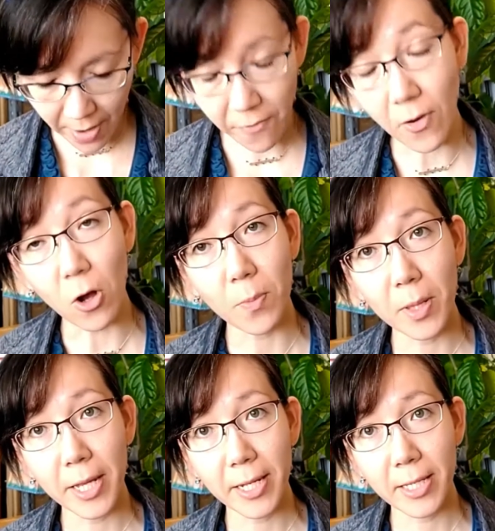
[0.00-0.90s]
fall
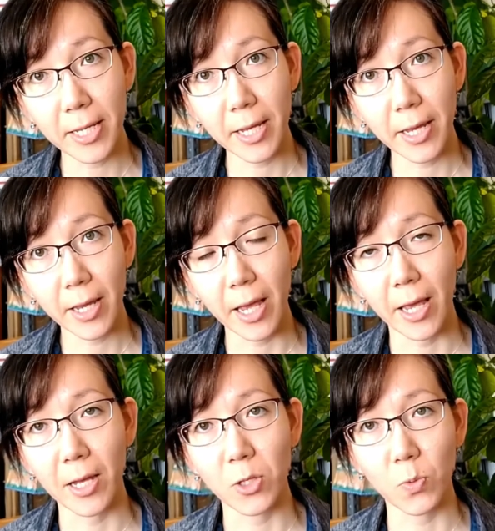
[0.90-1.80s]
planting,
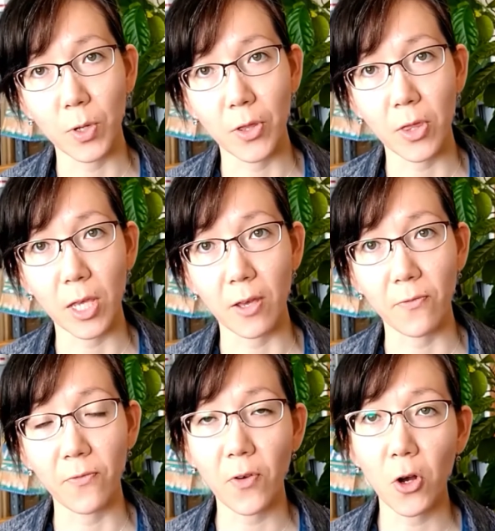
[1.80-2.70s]
and with the
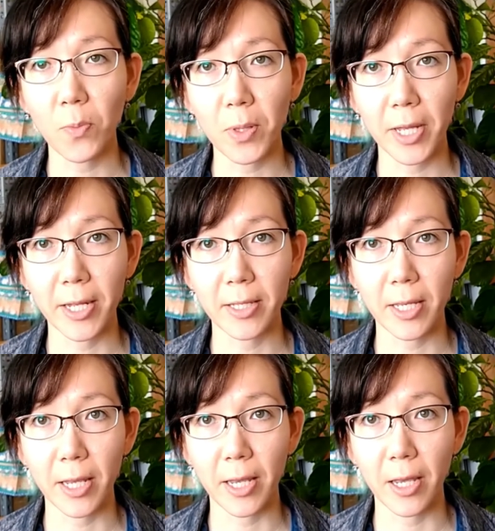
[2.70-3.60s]
fall
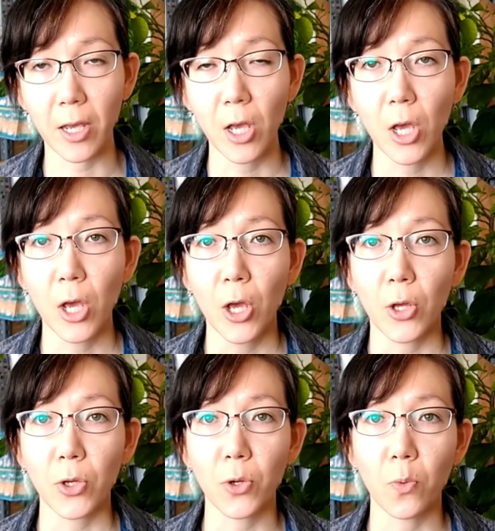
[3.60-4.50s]
planting,
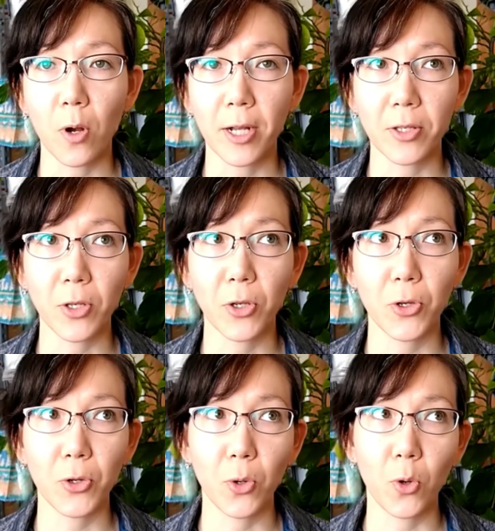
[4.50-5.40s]
you want
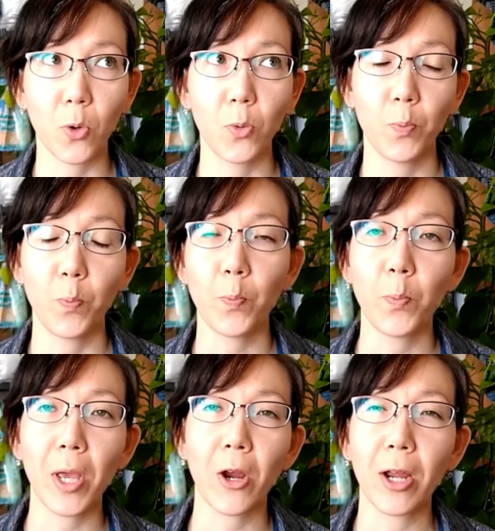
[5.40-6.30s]
to
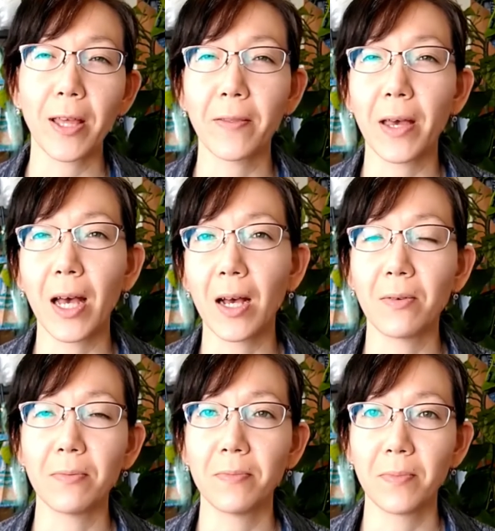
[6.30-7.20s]
bury
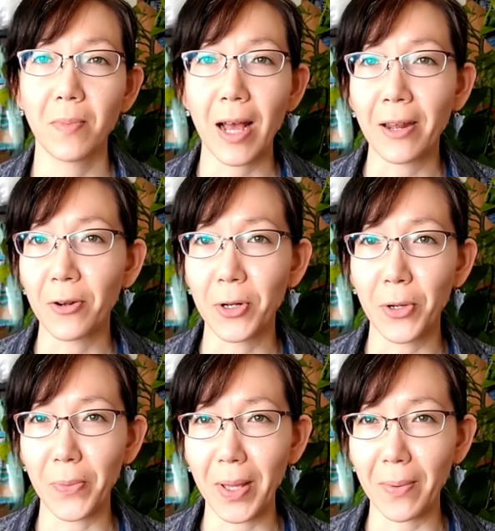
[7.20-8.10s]
them, I don't
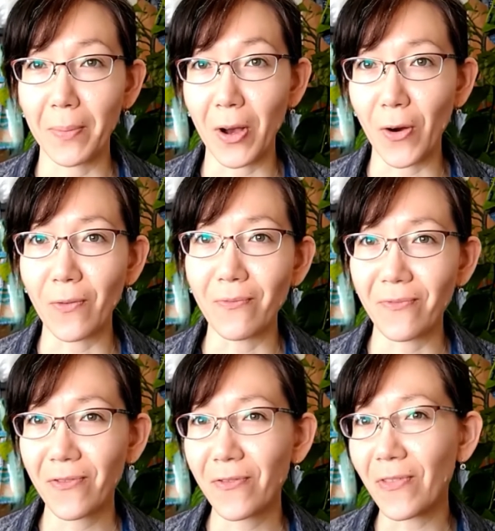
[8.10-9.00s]
know, maybe about
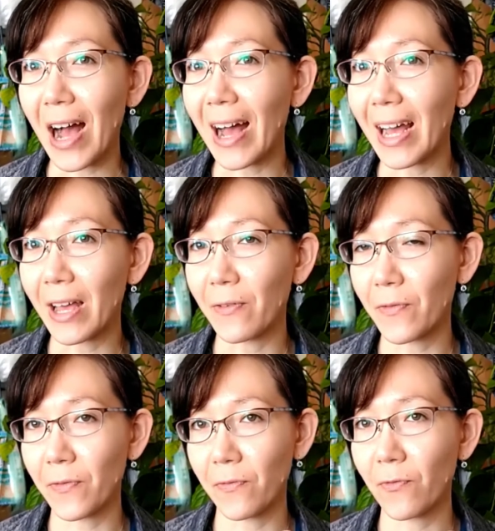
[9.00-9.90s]

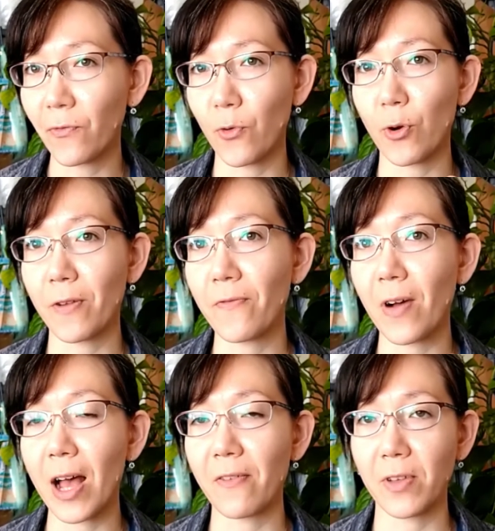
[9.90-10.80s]
4 to
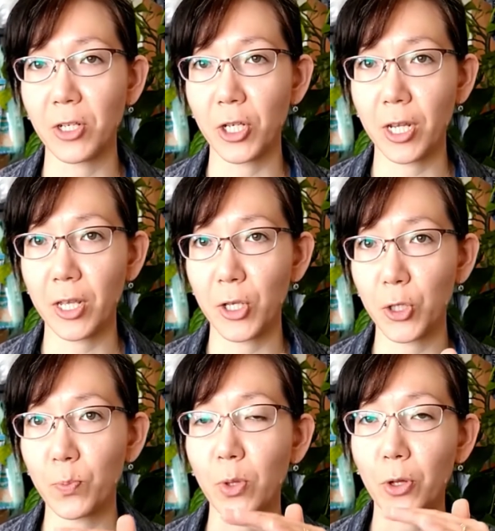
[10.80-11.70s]
5
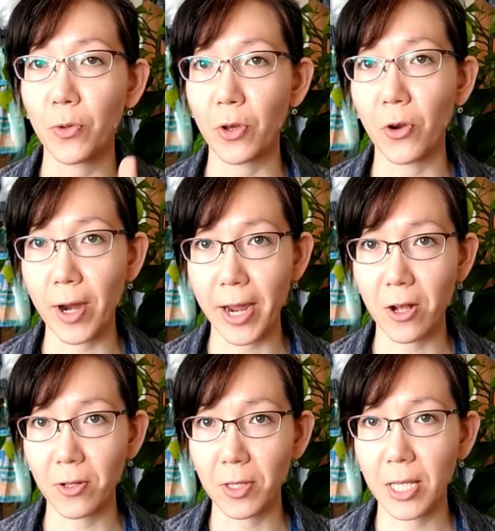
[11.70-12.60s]
inches below the
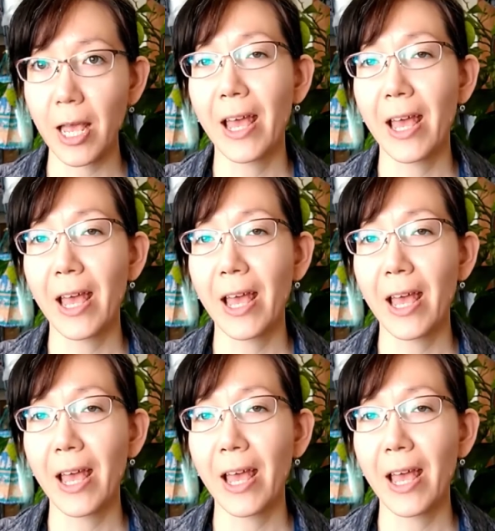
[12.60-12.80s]
ground.